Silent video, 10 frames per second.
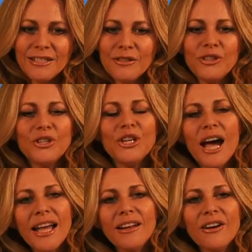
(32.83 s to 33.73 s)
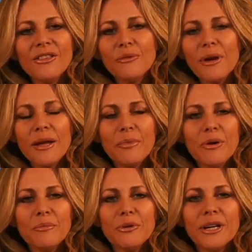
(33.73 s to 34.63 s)
to unite on the
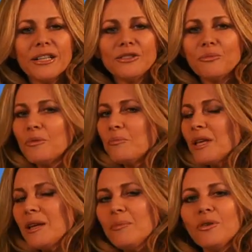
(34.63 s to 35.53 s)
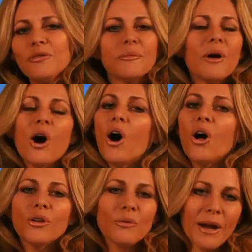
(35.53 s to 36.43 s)
Rainbow Bridge with people from
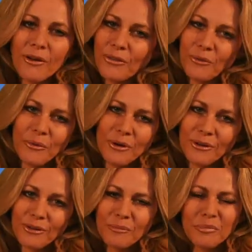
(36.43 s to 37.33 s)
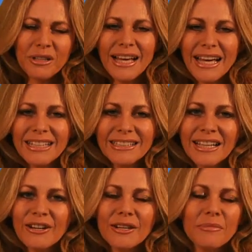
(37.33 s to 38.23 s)
all around the world,
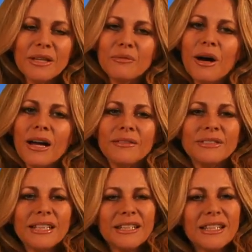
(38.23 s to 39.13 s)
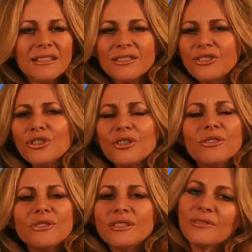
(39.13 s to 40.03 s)
planetary midwives and
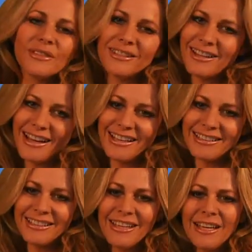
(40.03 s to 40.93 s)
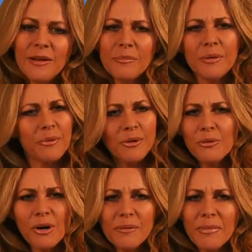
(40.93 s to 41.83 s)
servers of the light, people
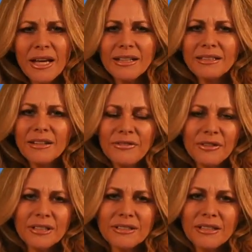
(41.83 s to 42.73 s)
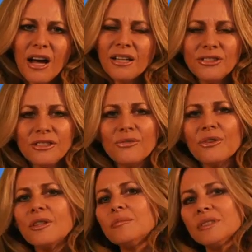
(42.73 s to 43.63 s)
who want to make a difference, not just
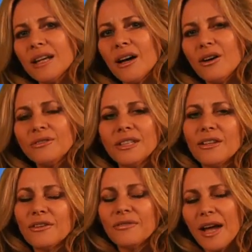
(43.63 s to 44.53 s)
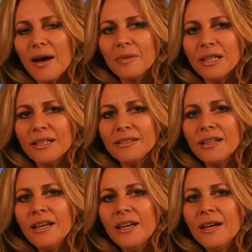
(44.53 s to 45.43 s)
for themselves and their families,
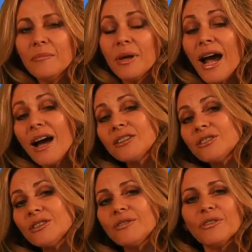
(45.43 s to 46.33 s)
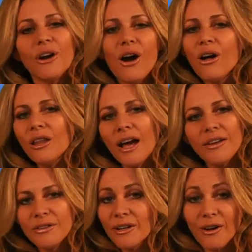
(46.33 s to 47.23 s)
but actually for all
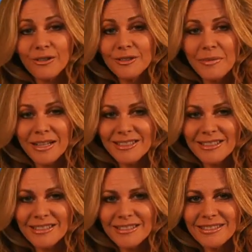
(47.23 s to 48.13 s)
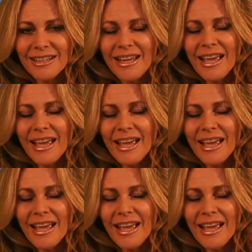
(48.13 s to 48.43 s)
life in all dimensions.